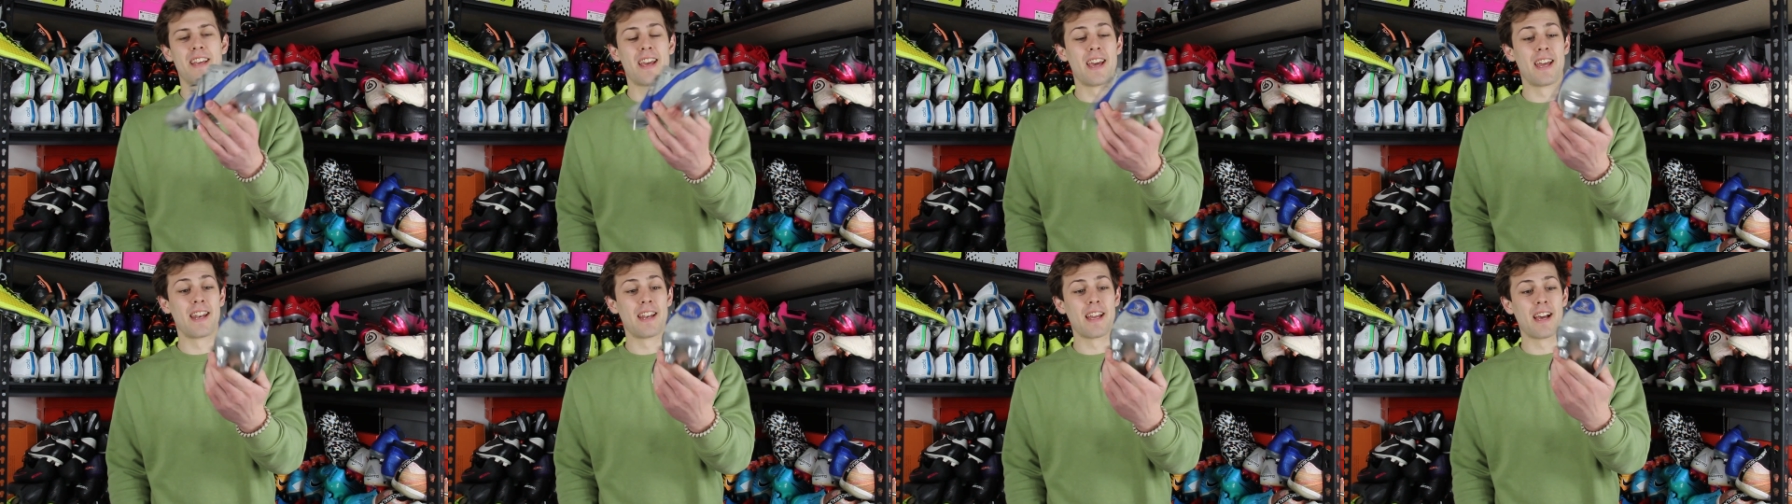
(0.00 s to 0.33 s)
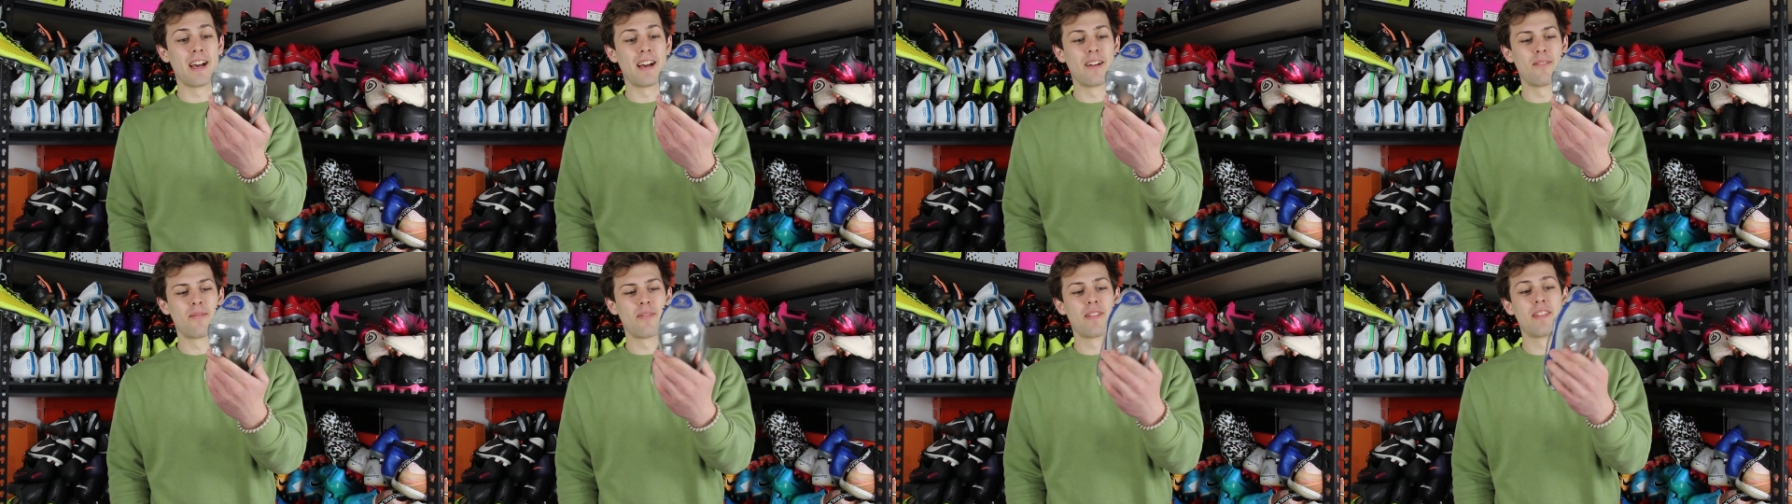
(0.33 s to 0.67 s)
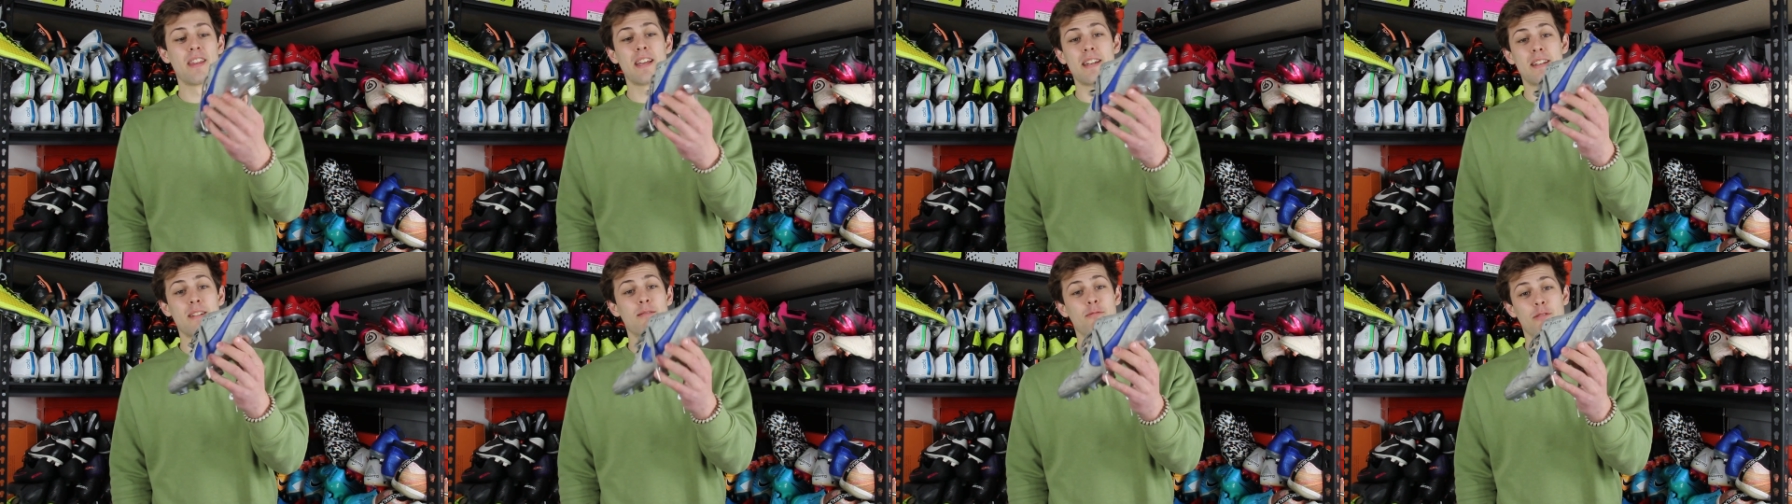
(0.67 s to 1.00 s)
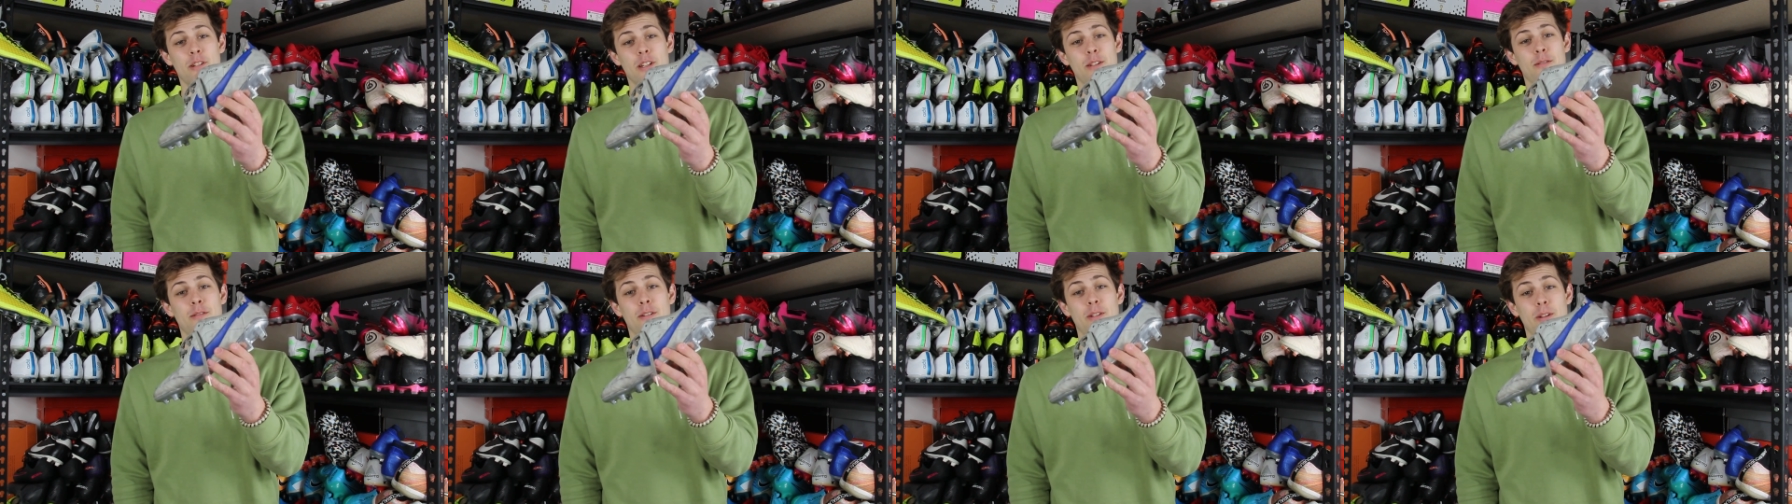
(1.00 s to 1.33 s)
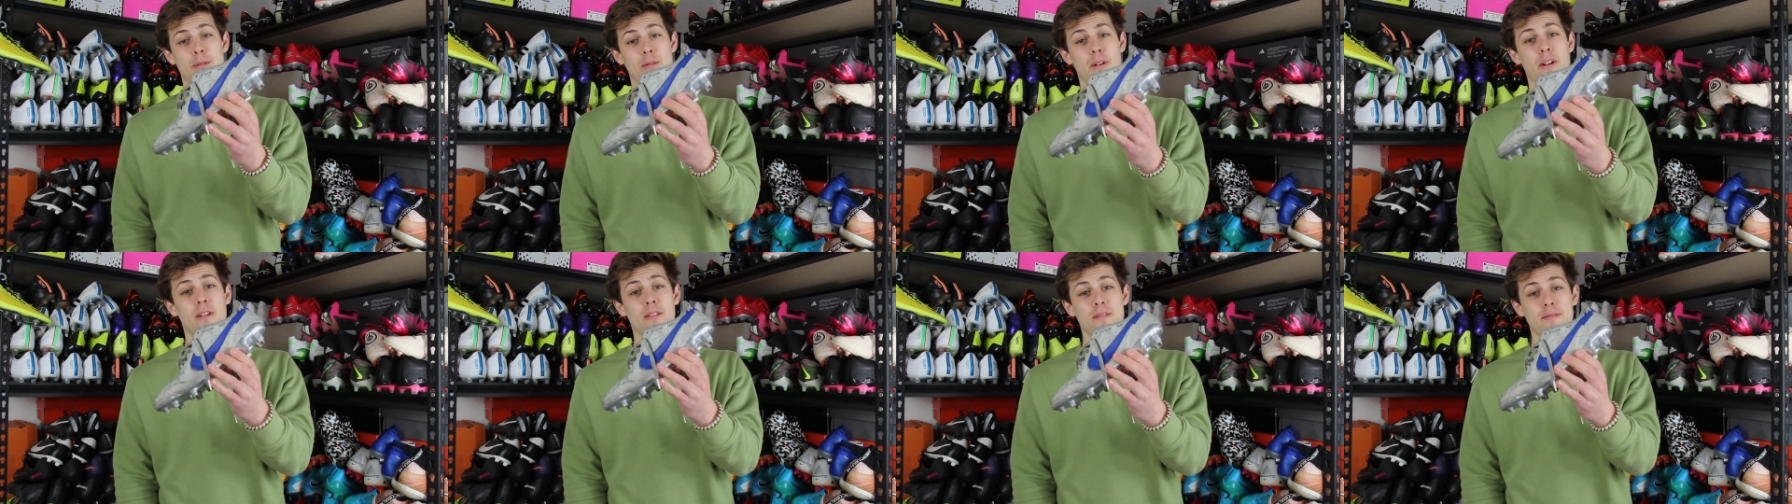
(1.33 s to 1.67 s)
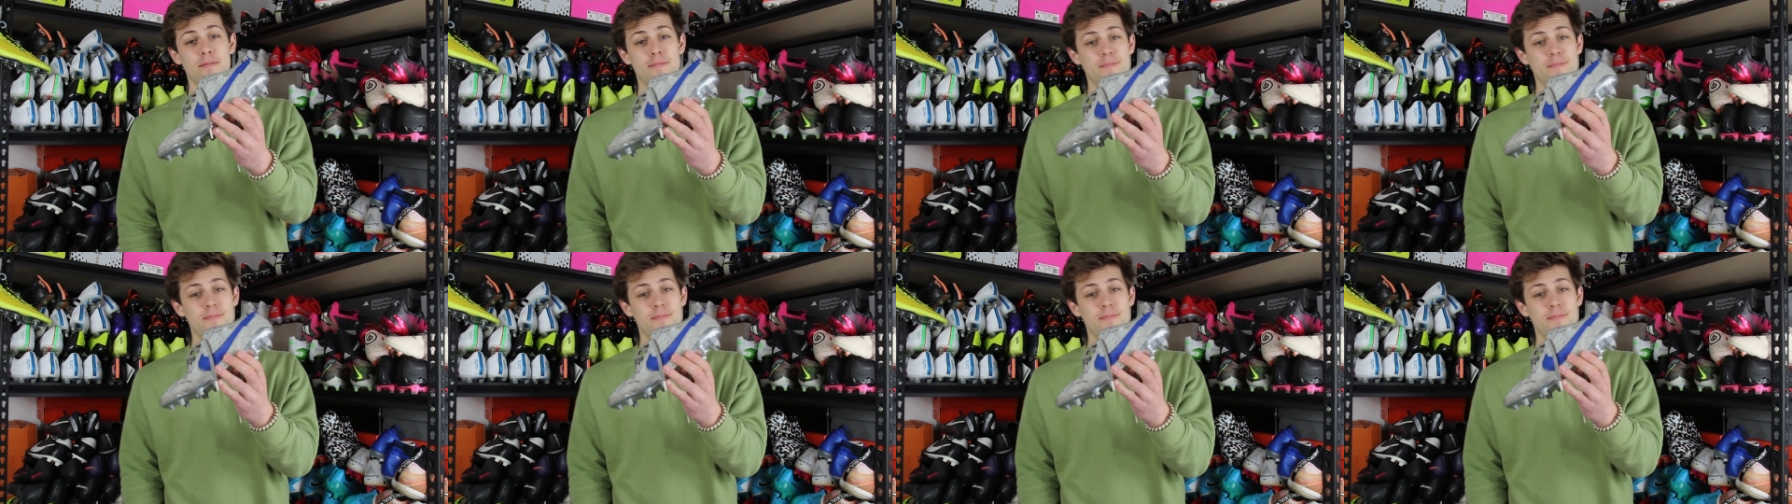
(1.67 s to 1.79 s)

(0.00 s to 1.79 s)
and they did really, really well.